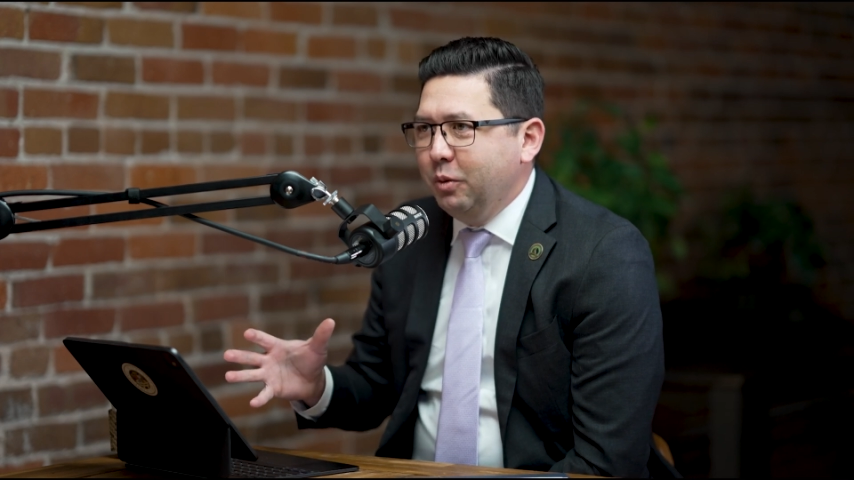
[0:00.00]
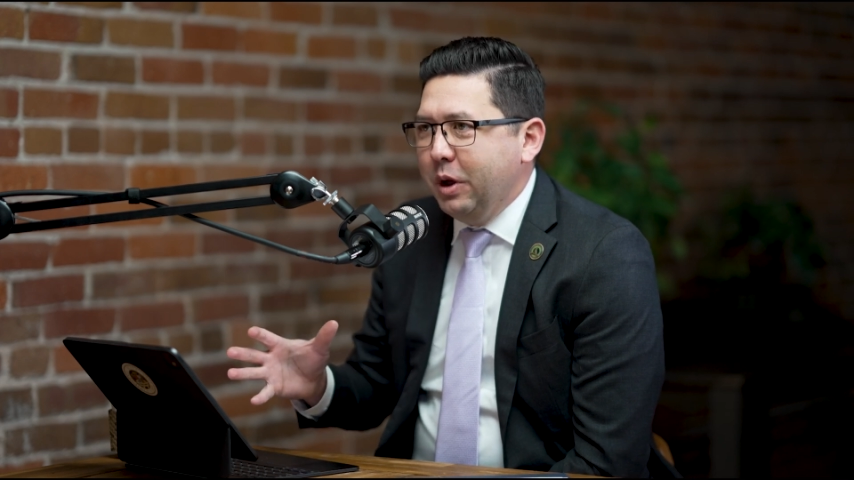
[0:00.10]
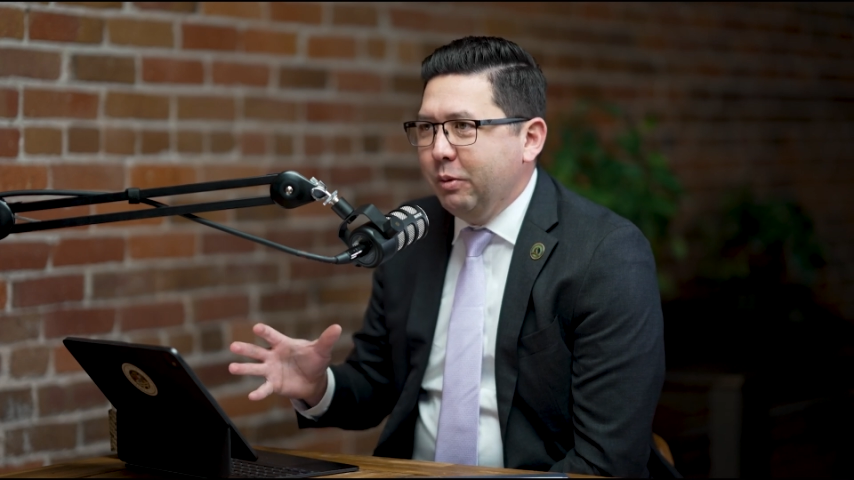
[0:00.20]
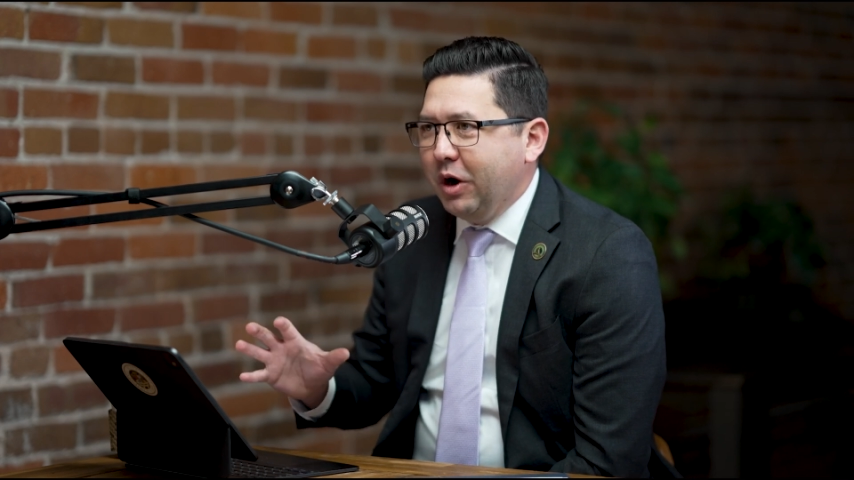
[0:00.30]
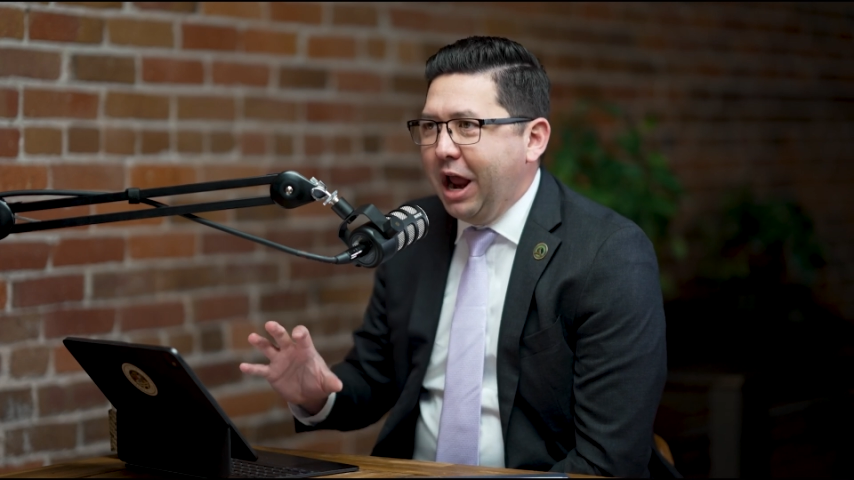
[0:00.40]

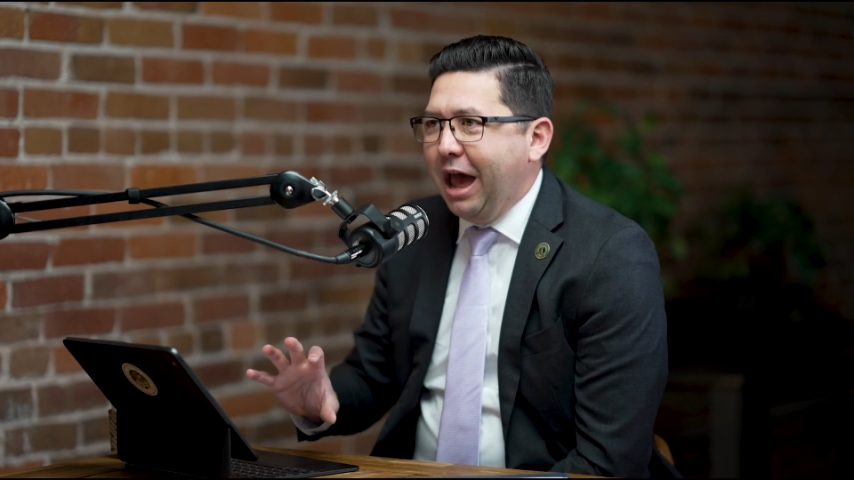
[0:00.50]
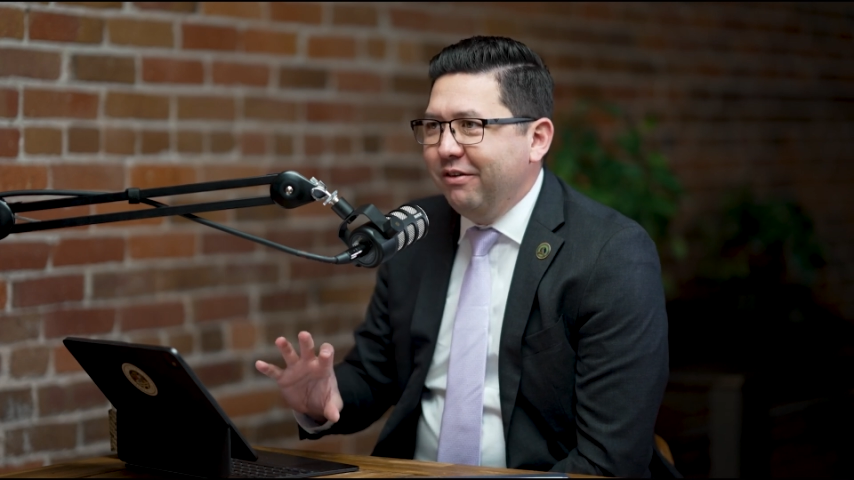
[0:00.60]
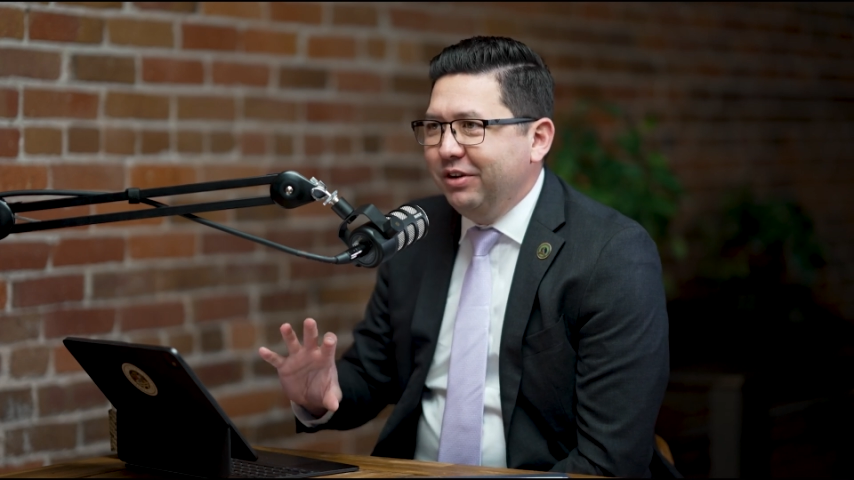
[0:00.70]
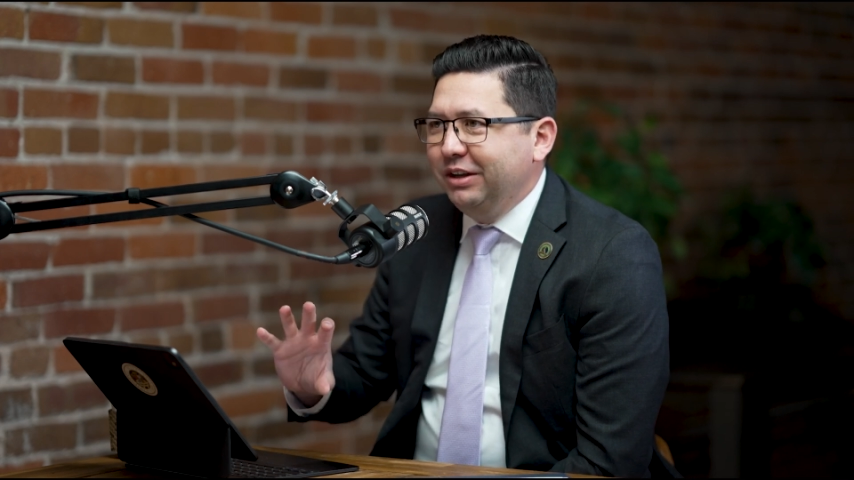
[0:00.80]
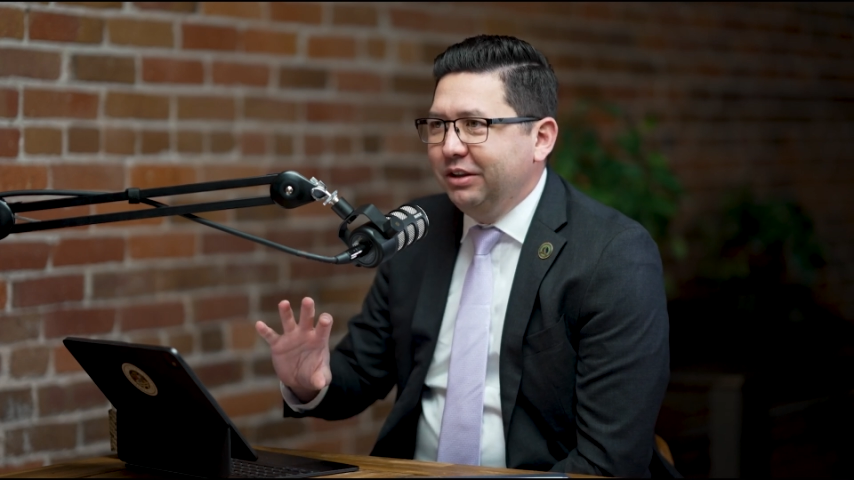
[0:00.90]
when we're
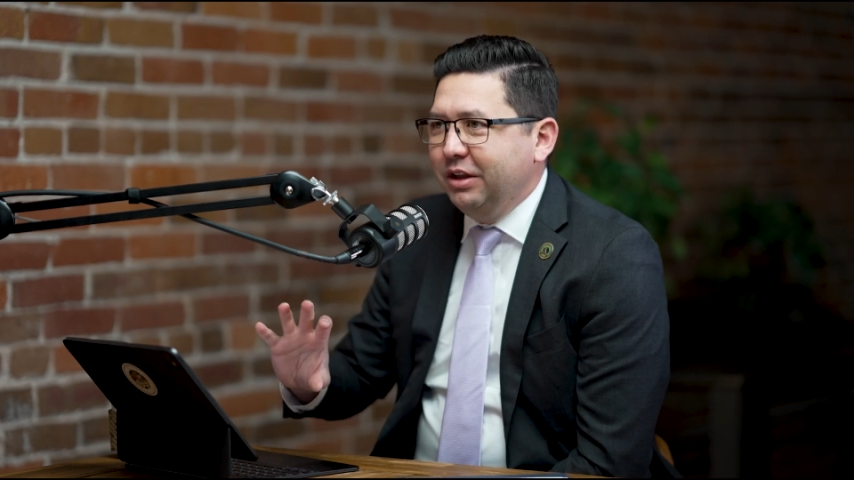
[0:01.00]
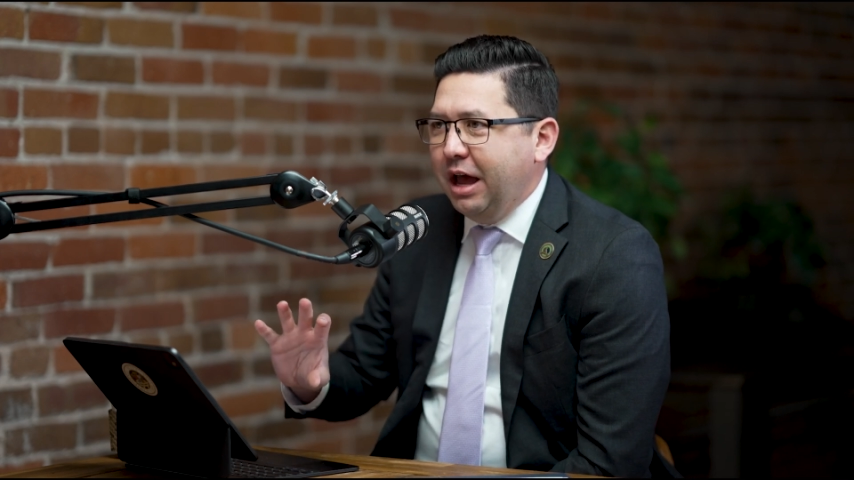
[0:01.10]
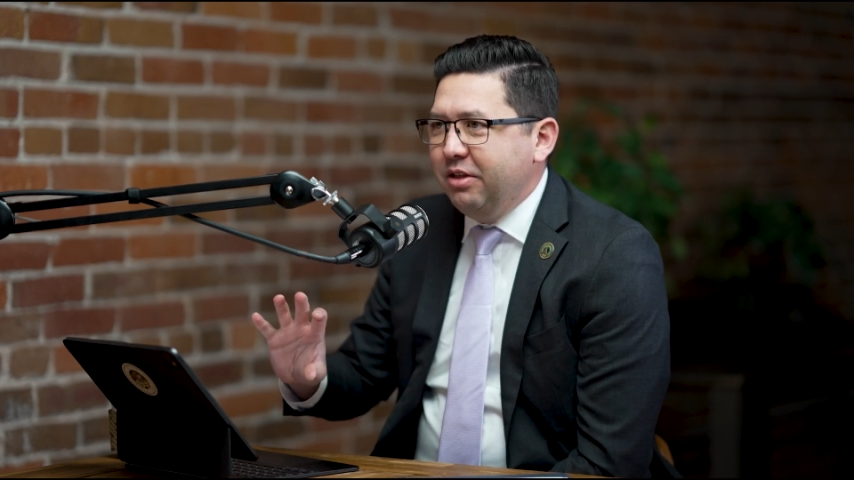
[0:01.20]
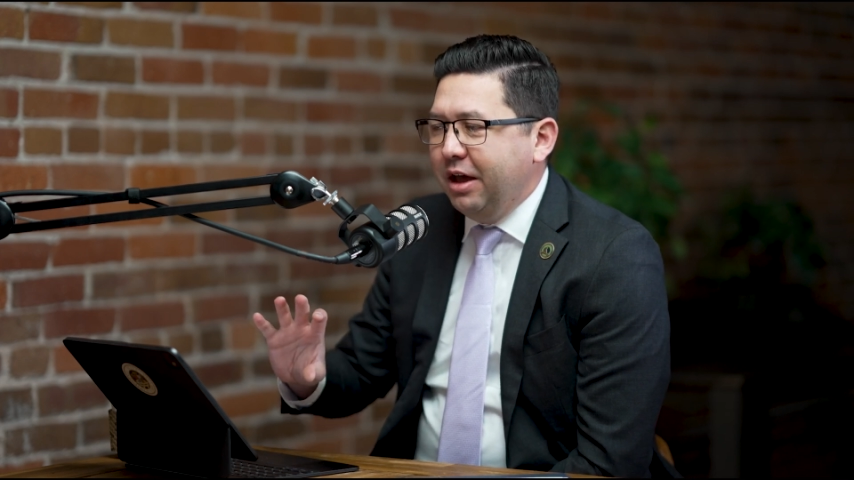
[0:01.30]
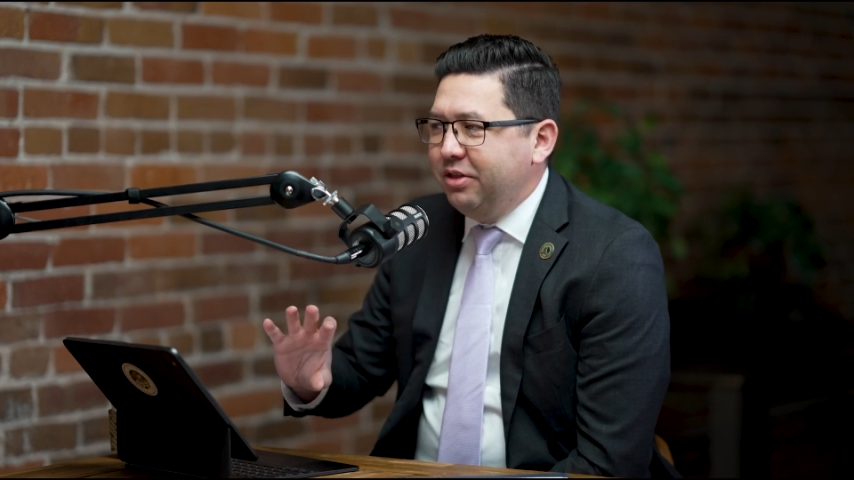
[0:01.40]
having,
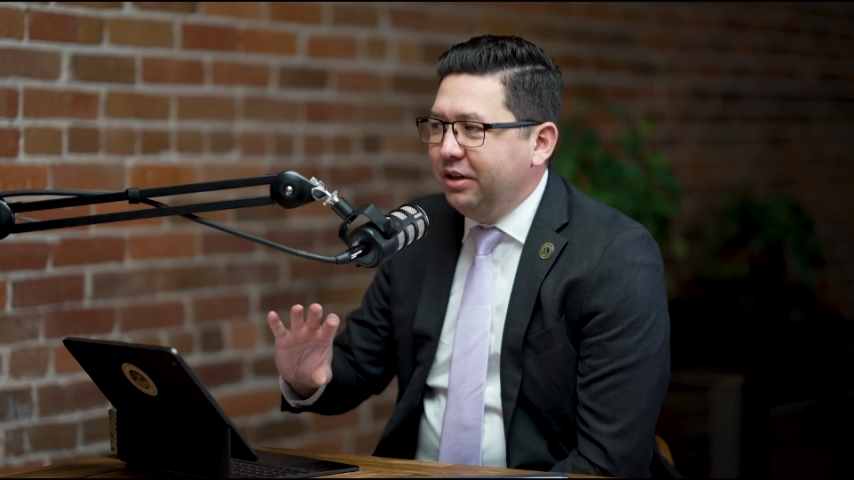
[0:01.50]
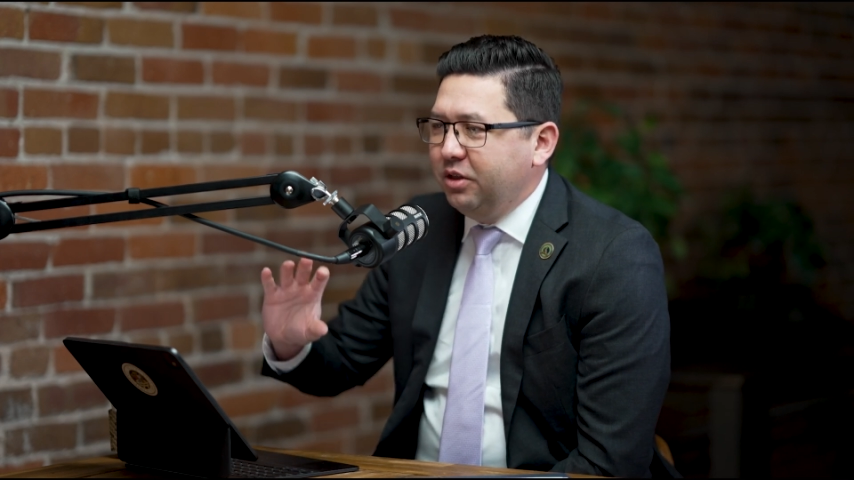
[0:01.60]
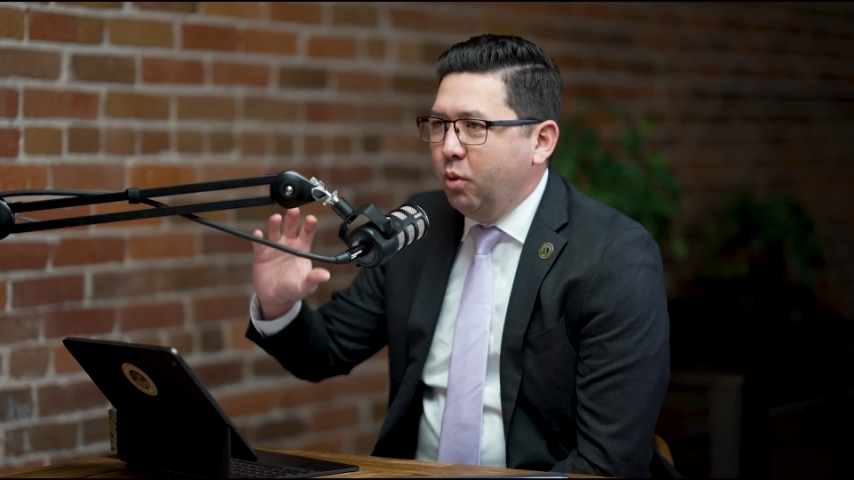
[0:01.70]
I think the